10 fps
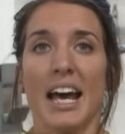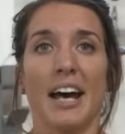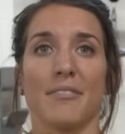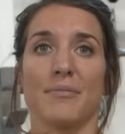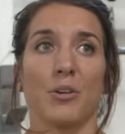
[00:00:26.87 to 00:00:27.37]

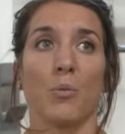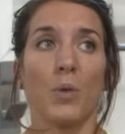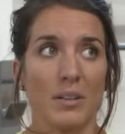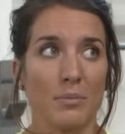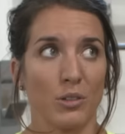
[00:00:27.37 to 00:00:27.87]
Um, the
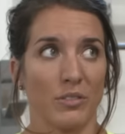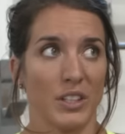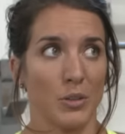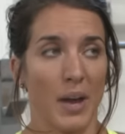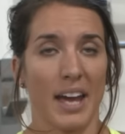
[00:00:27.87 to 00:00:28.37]
one move
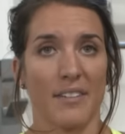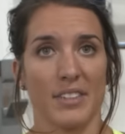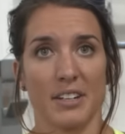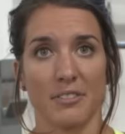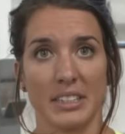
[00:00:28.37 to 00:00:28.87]
that you have
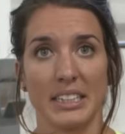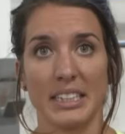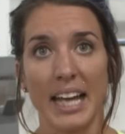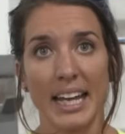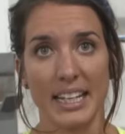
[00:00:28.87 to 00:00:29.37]
that I really
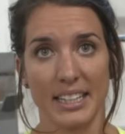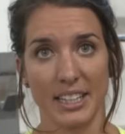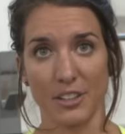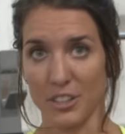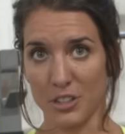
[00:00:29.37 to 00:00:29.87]
like
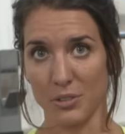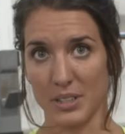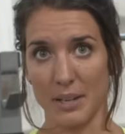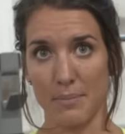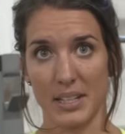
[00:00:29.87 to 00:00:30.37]
that you can do
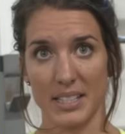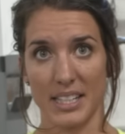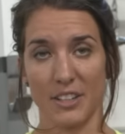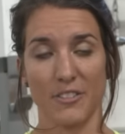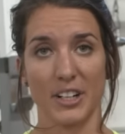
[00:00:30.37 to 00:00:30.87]
with dumbbells
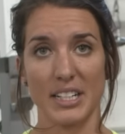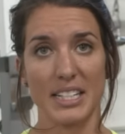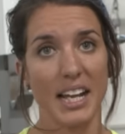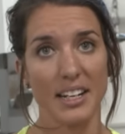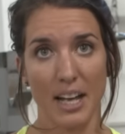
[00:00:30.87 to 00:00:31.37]
that you've already
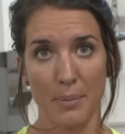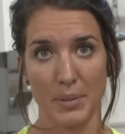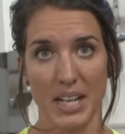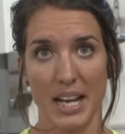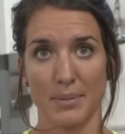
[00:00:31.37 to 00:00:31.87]
done a
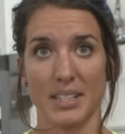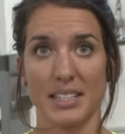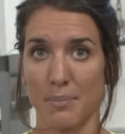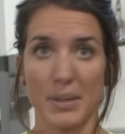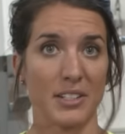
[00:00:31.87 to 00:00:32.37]
couple times is
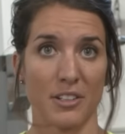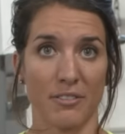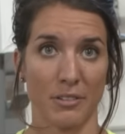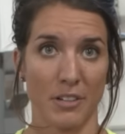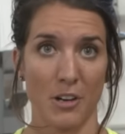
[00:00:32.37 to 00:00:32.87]
the bent
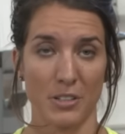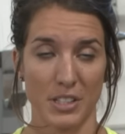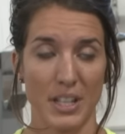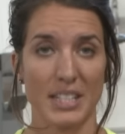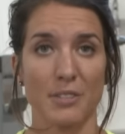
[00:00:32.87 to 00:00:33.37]
over row.
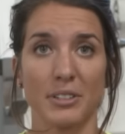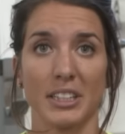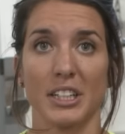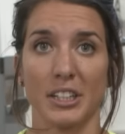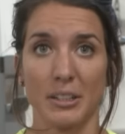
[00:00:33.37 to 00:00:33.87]
So that's a
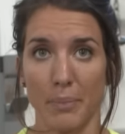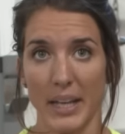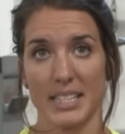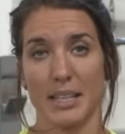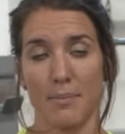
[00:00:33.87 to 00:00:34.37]
really good
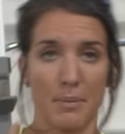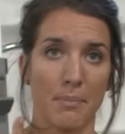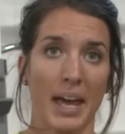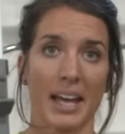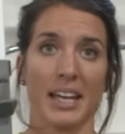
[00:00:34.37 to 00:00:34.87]
bicep and
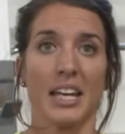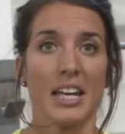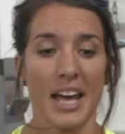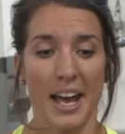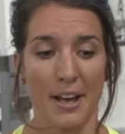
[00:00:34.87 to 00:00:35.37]
back
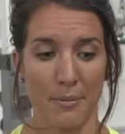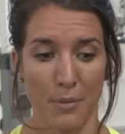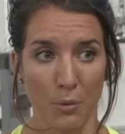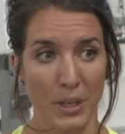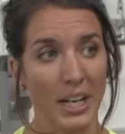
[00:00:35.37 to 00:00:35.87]

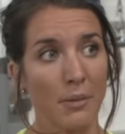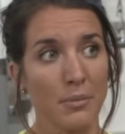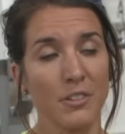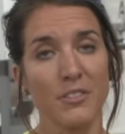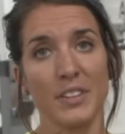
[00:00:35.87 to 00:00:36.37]
um, workout
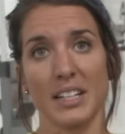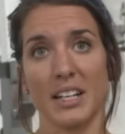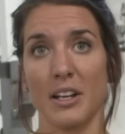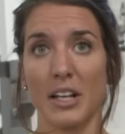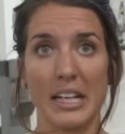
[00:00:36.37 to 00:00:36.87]
move
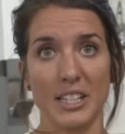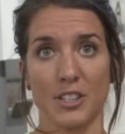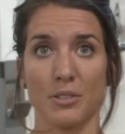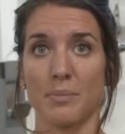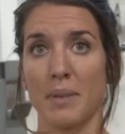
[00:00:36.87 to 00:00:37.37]
that gets
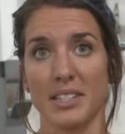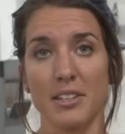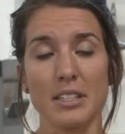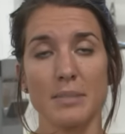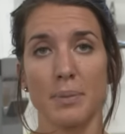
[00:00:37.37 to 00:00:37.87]
those
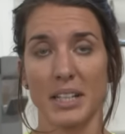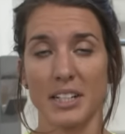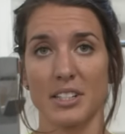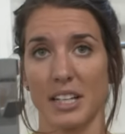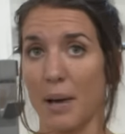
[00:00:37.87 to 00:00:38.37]
muscles, but
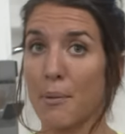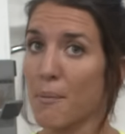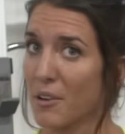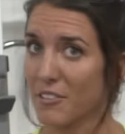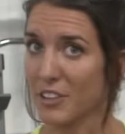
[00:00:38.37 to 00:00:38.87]
here's a couple
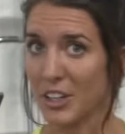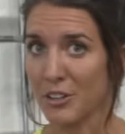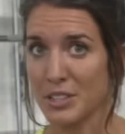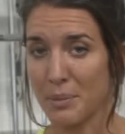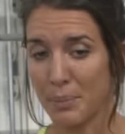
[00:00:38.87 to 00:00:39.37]
more for
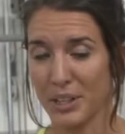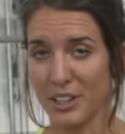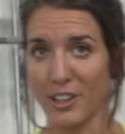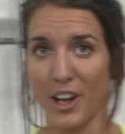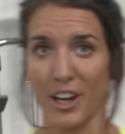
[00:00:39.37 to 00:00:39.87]
you to put in
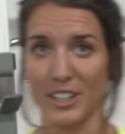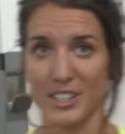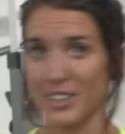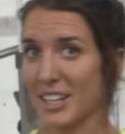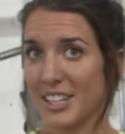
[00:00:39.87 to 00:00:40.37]
the log
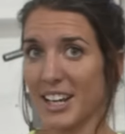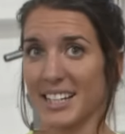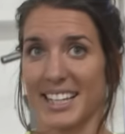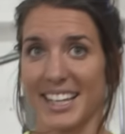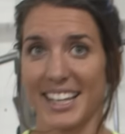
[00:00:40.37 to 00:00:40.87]
so that you
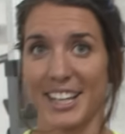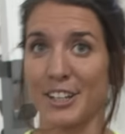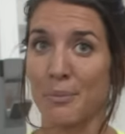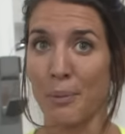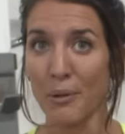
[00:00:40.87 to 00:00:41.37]
guys can get
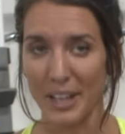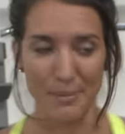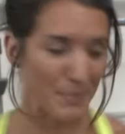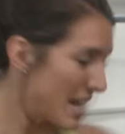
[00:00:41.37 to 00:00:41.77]
your pull up.